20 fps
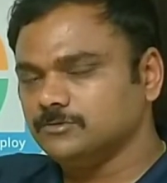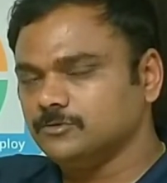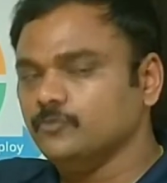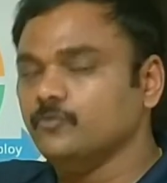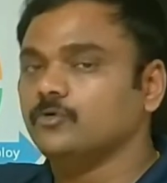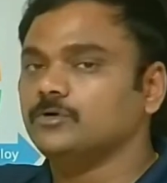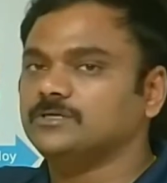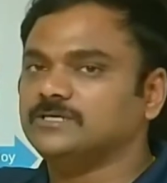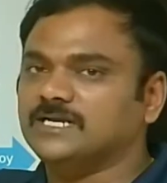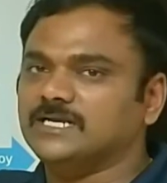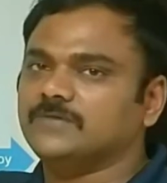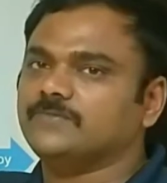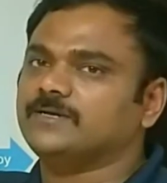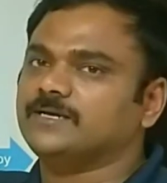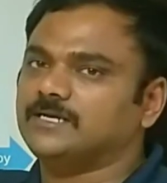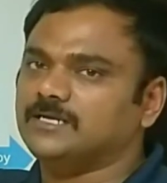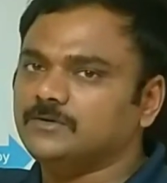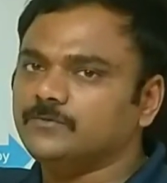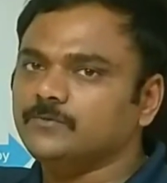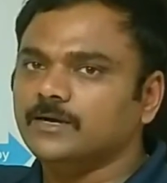you won't
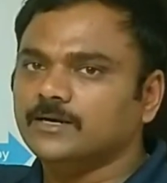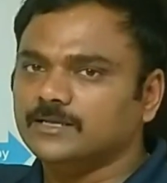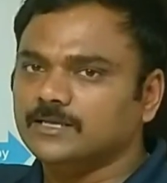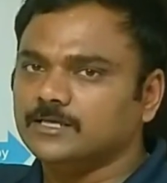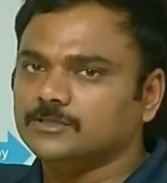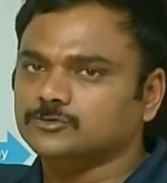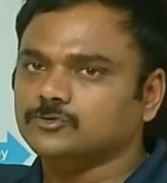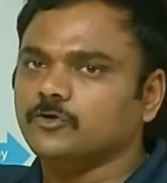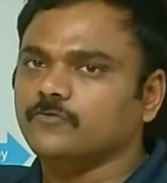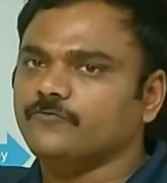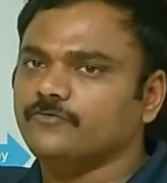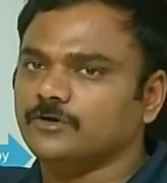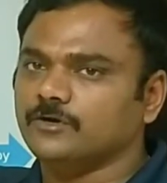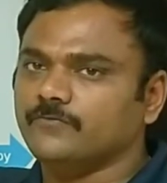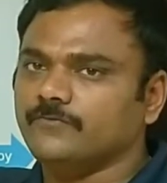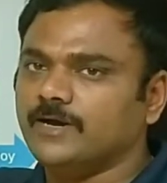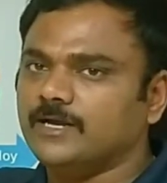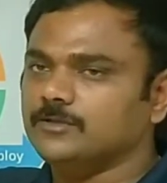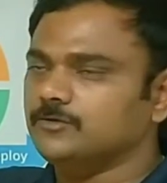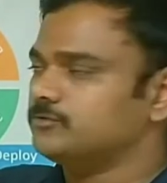deliver any working
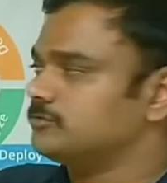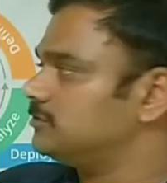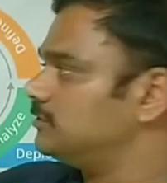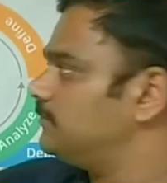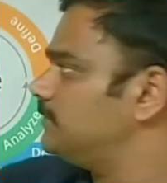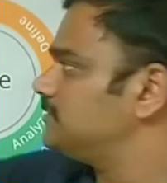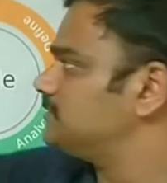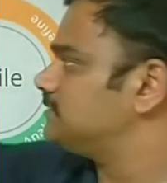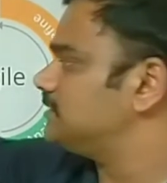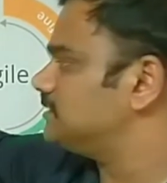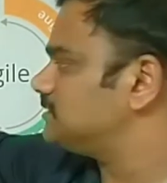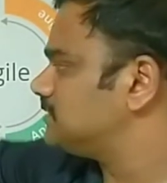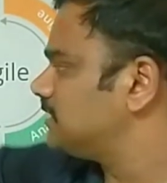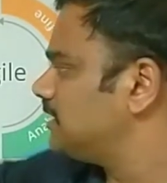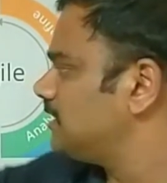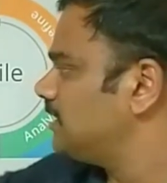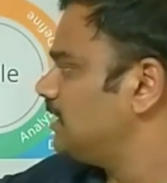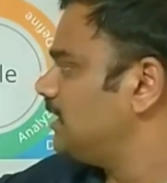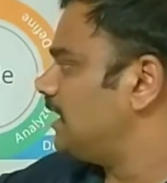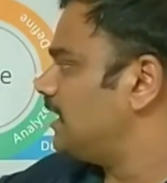software or value to the business
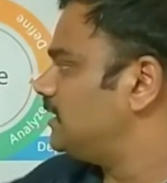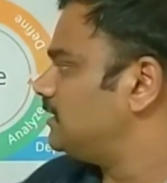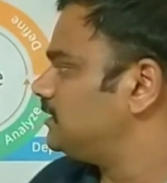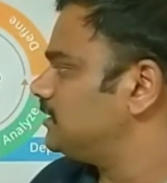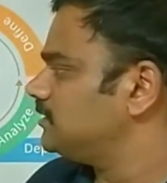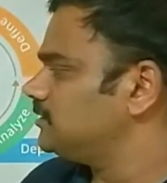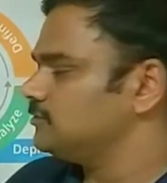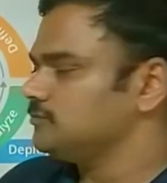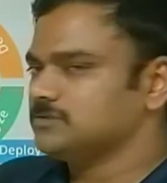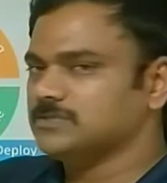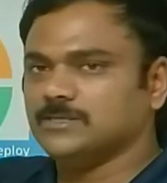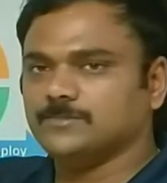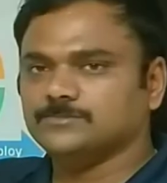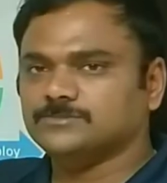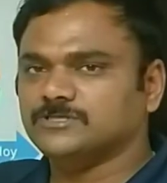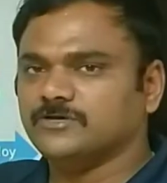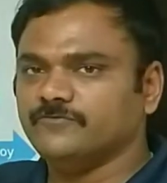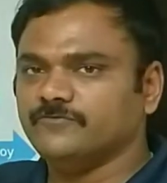until you come